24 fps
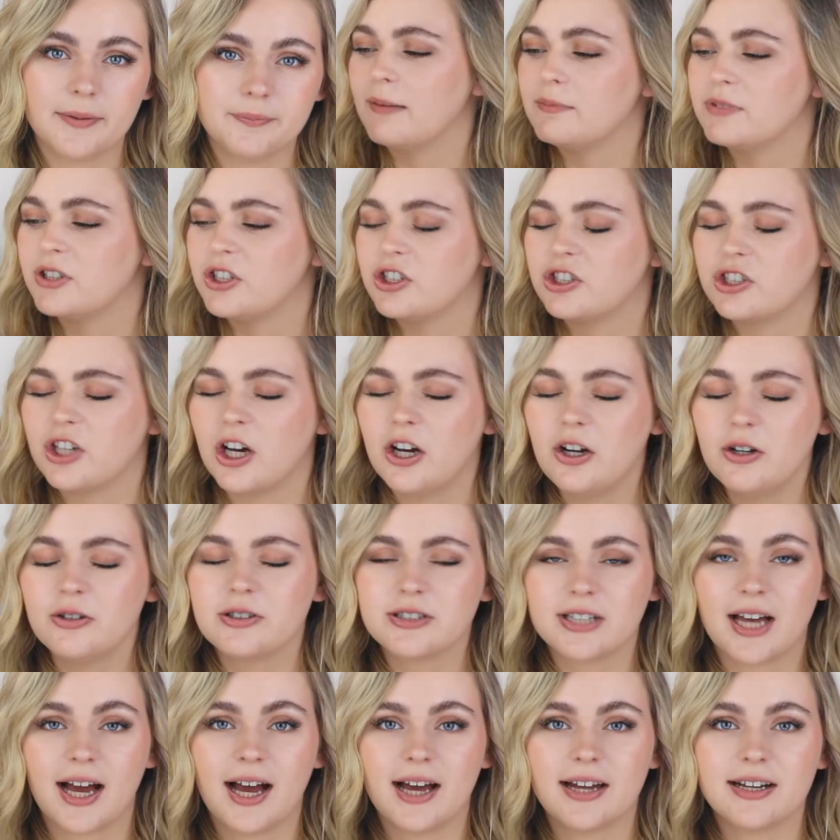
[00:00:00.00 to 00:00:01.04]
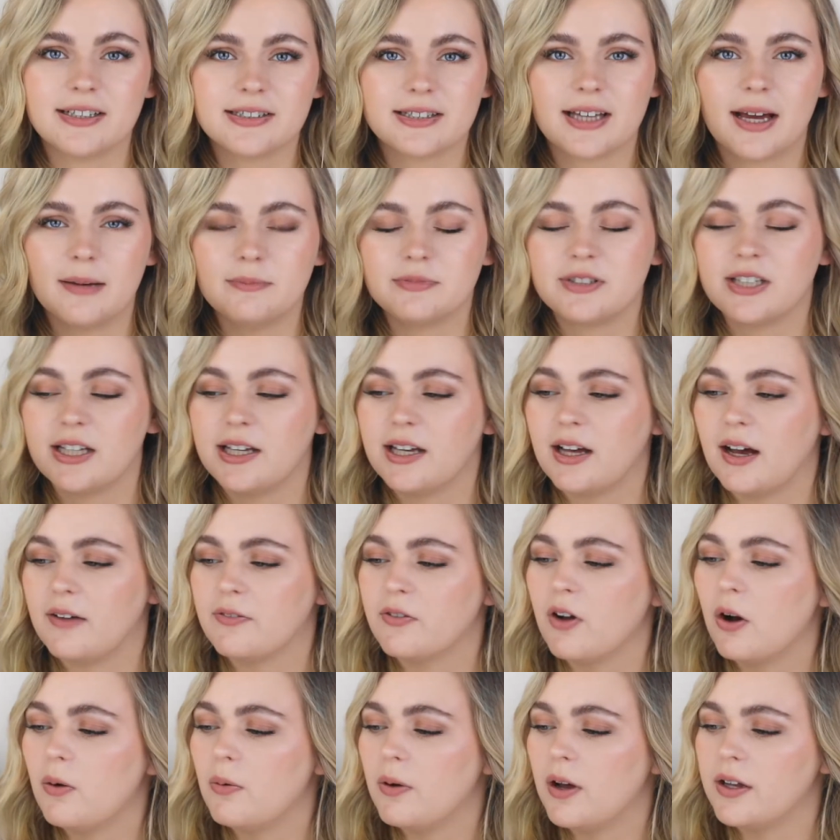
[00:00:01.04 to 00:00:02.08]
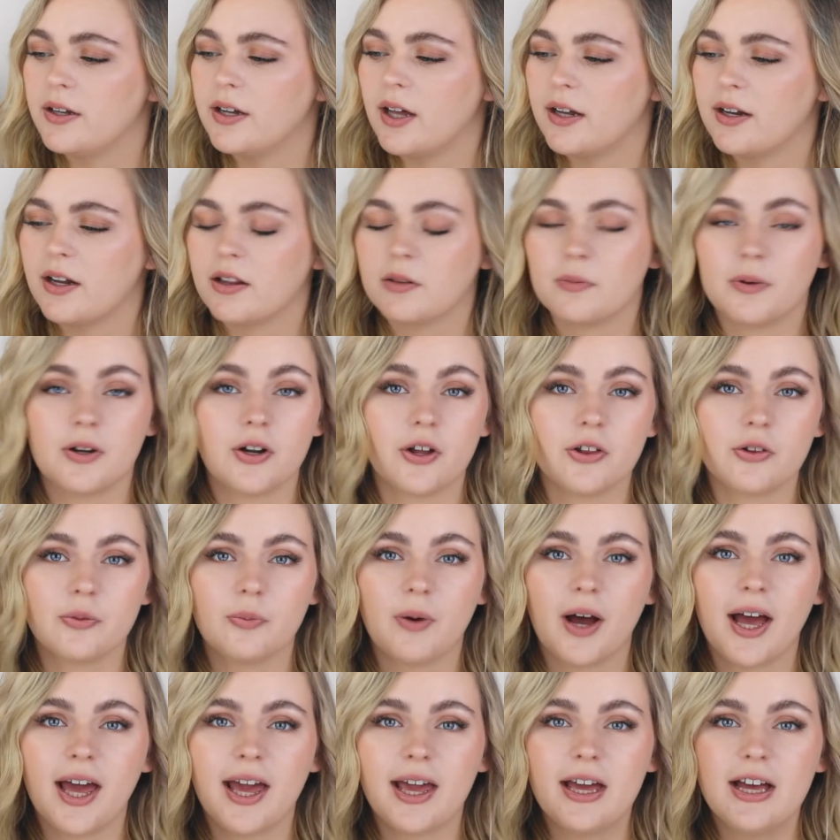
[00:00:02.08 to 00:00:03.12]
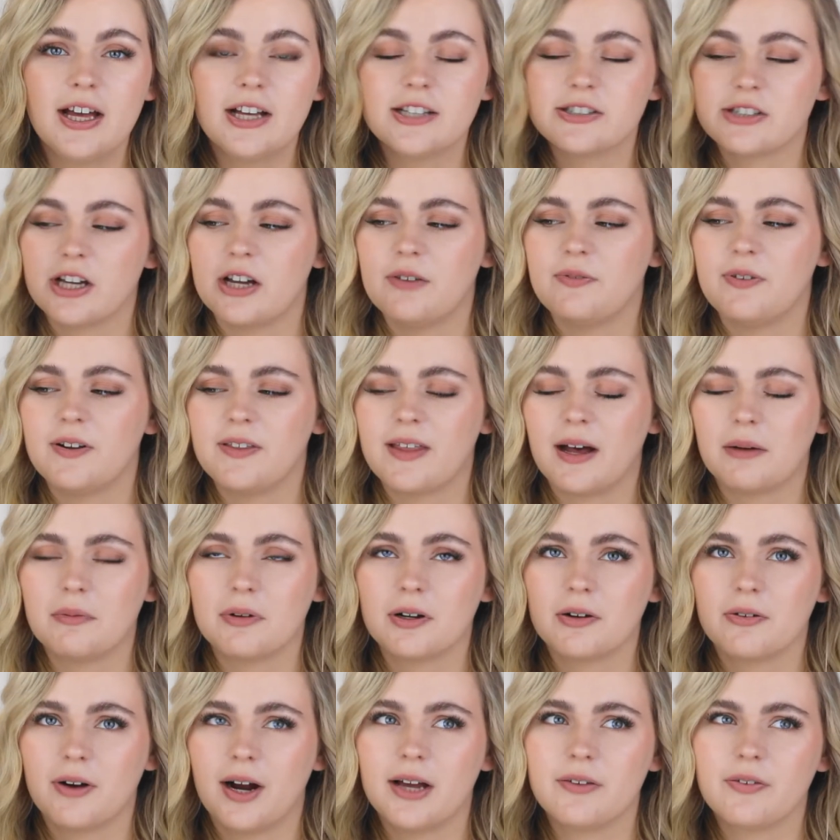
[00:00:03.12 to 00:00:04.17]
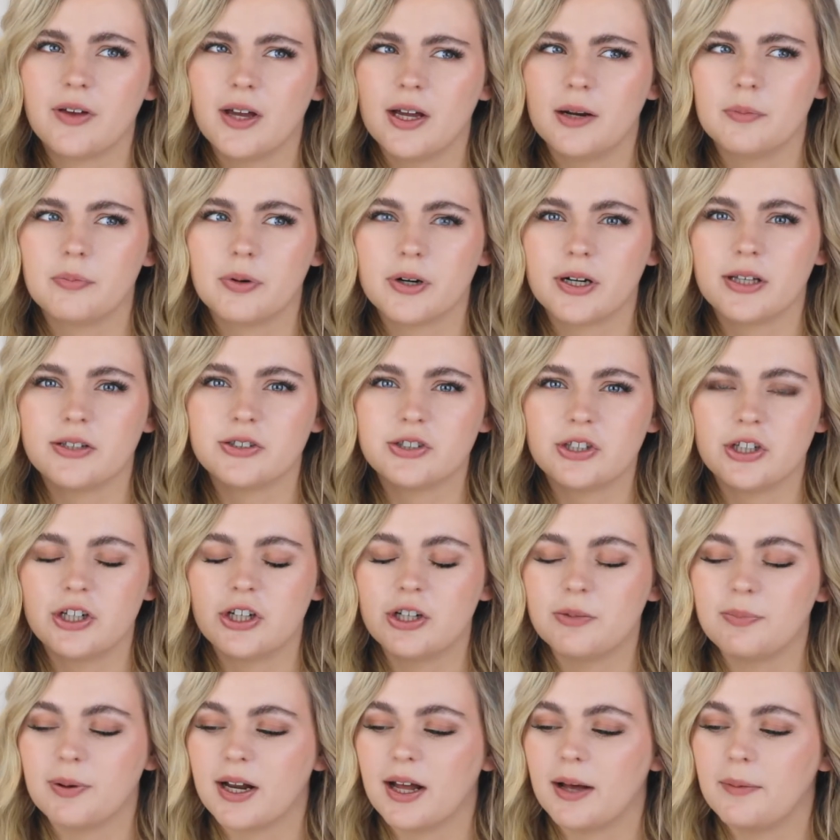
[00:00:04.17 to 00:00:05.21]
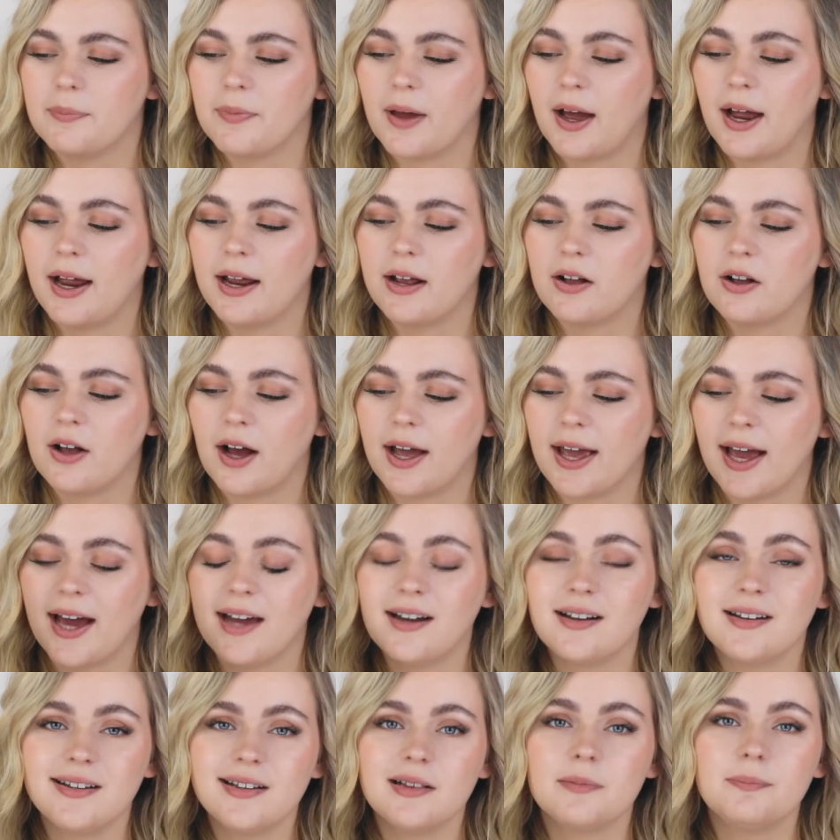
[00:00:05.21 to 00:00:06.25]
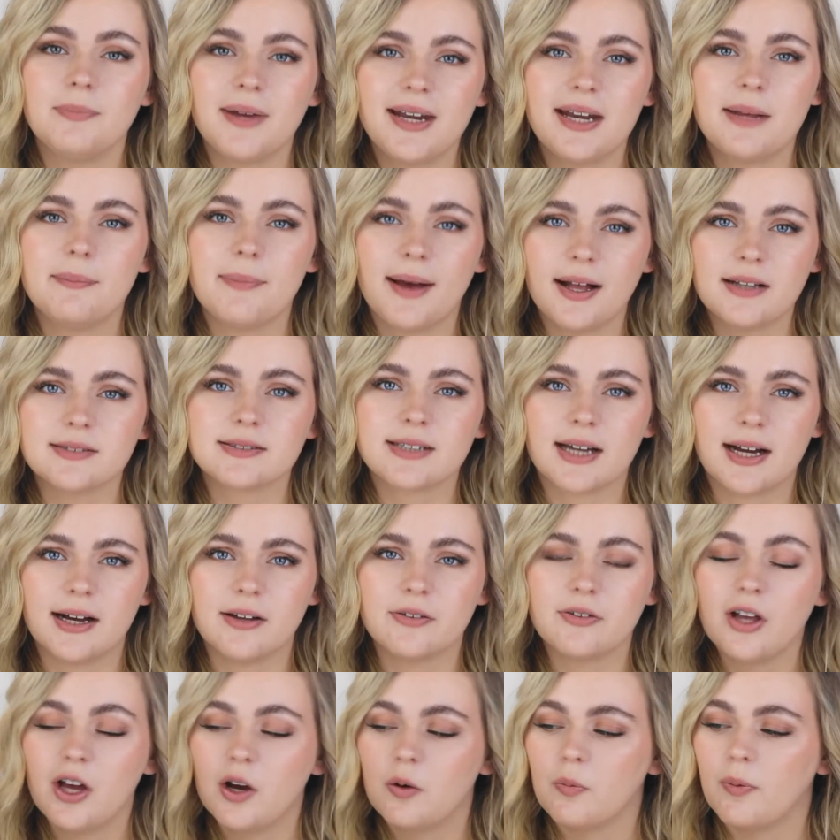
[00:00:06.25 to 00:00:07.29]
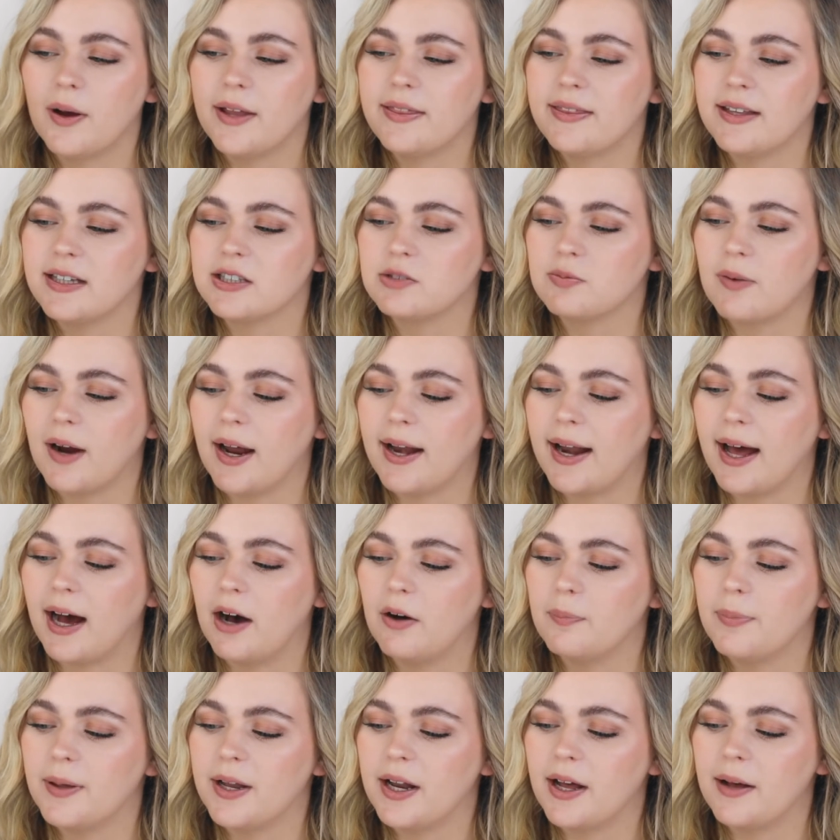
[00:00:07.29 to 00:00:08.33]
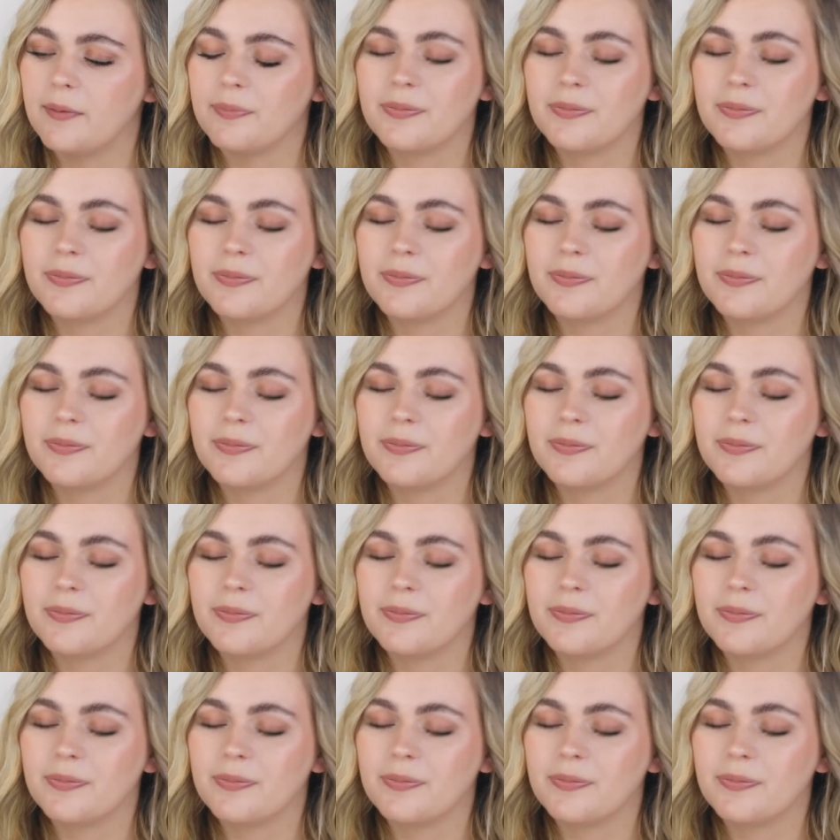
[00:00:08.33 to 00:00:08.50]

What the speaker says: I'm so sad it's empty. I've got another one on the way, so hopefully that will arrive pretty soon. But I had a little mini meltdown when this ran out, but